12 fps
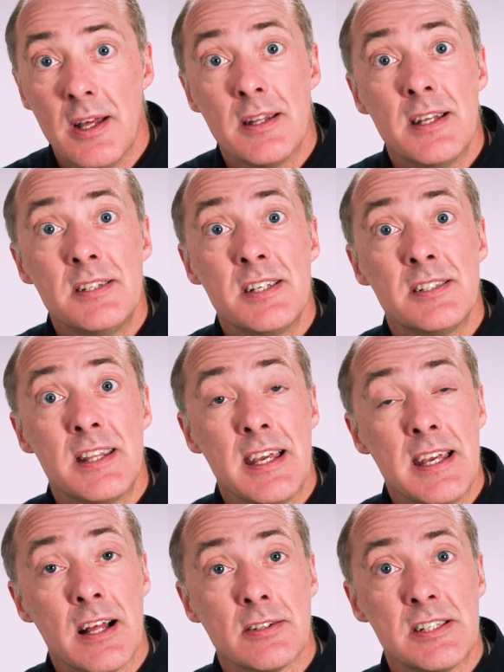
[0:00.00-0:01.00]
This is the
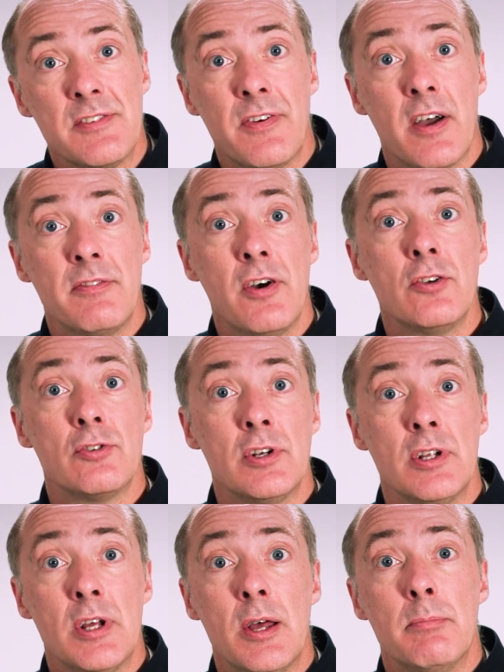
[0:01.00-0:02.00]
ELD500
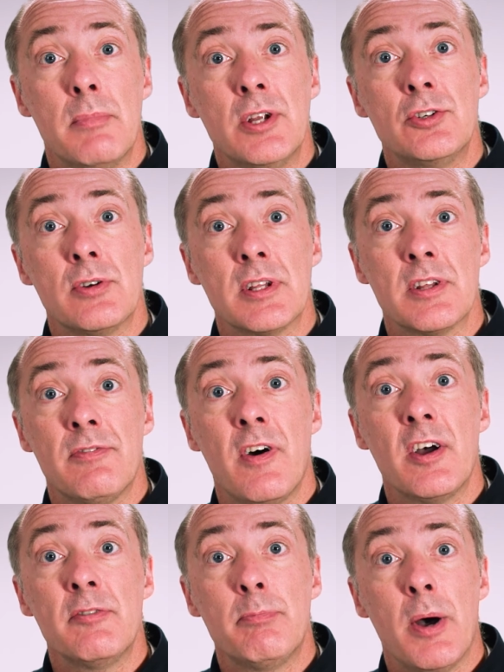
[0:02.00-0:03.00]
measuring the
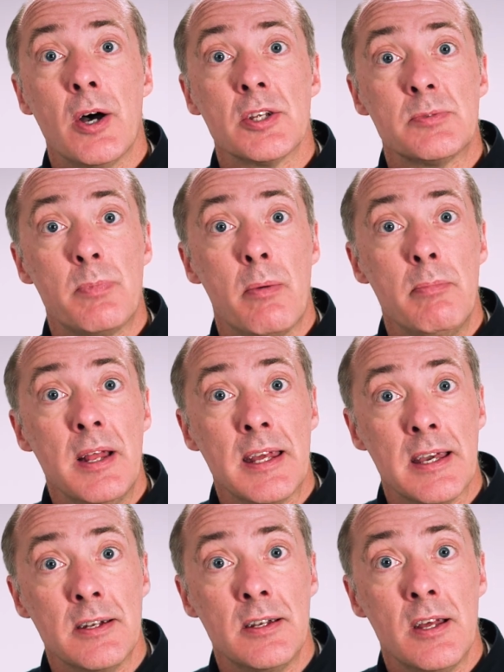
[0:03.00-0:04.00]
5 parts per
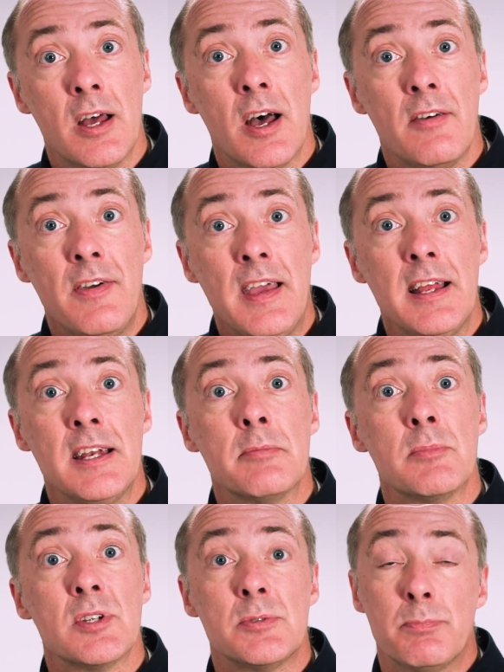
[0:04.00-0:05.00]
million of
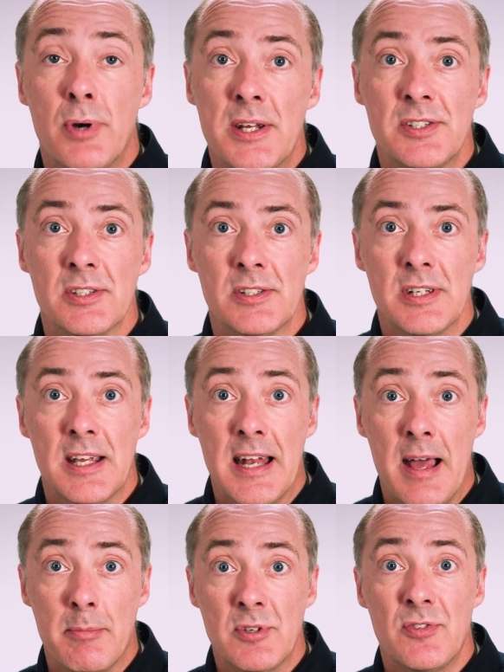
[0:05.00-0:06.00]
helium that's present in
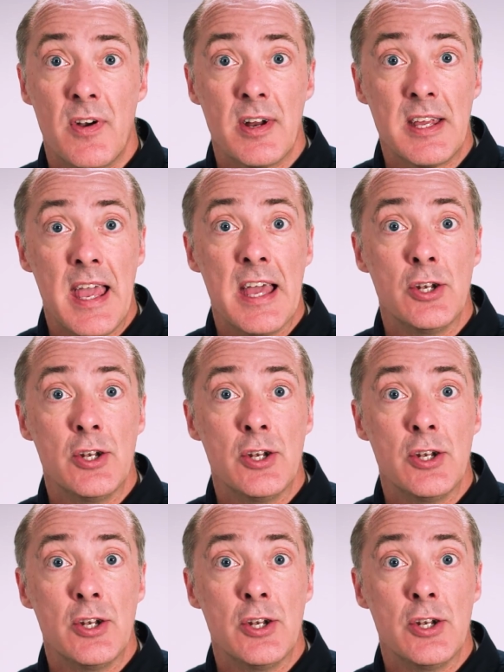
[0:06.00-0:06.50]
atmospheric air